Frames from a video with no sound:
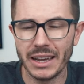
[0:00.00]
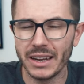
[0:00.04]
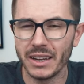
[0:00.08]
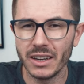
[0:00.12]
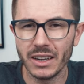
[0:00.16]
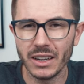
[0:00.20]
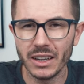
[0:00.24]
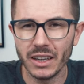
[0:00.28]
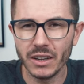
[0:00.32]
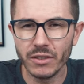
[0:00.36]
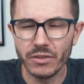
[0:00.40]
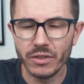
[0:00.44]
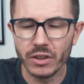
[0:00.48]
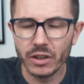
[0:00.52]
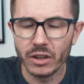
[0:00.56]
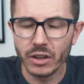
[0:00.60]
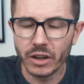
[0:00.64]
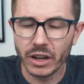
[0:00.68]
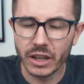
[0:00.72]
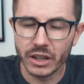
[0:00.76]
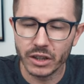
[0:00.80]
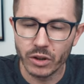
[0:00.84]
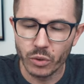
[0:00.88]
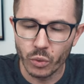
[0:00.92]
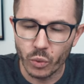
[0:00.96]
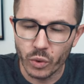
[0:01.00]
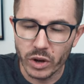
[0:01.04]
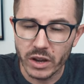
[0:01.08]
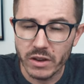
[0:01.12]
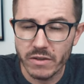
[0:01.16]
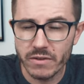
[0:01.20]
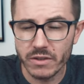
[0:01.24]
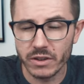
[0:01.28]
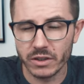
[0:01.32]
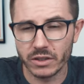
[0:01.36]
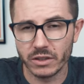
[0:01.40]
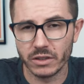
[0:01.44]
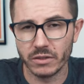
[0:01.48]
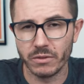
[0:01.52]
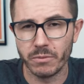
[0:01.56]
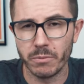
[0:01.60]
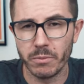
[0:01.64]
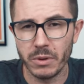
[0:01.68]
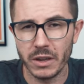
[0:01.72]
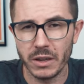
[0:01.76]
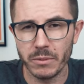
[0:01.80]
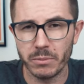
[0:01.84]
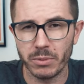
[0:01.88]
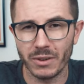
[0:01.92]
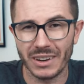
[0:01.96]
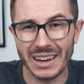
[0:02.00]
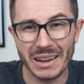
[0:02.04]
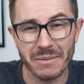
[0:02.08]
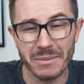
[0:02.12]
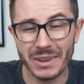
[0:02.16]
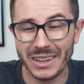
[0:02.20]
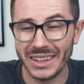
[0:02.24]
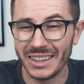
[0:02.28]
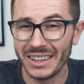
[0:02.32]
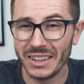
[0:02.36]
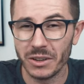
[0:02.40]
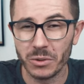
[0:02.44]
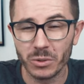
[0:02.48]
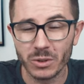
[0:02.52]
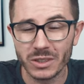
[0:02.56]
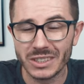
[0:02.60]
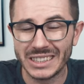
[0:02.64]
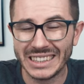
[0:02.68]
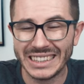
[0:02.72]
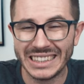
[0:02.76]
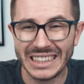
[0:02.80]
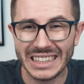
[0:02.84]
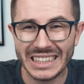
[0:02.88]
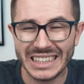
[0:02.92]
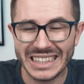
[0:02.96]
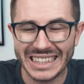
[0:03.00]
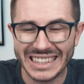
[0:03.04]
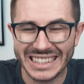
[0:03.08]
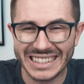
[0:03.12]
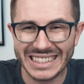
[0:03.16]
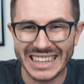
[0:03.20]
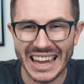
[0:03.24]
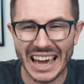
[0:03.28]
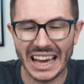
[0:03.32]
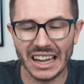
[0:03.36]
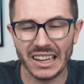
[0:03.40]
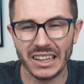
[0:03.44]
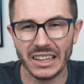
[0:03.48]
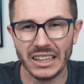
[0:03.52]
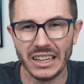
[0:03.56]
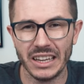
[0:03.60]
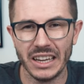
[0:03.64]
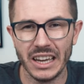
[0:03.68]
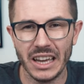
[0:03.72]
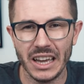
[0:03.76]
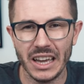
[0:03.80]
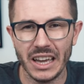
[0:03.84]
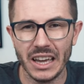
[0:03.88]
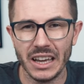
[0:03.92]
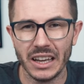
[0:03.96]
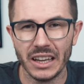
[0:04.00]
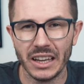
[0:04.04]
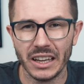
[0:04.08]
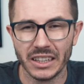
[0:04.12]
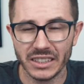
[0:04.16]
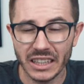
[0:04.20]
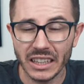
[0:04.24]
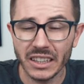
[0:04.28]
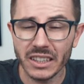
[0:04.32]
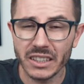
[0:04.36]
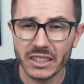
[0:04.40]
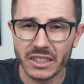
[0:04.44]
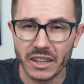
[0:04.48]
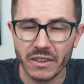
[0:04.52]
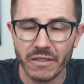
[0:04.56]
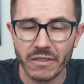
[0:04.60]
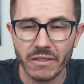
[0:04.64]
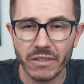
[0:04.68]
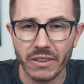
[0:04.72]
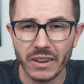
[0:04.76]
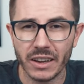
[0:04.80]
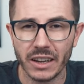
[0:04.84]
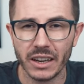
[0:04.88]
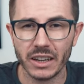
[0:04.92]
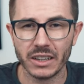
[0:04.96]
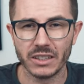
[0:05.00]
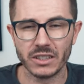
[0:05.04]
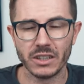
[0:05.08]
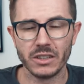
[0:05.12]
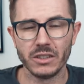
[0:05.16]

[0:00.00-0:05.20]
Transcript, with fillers: And if you look at the reviews of people, I mean, you will see that exactly exactly the same thing.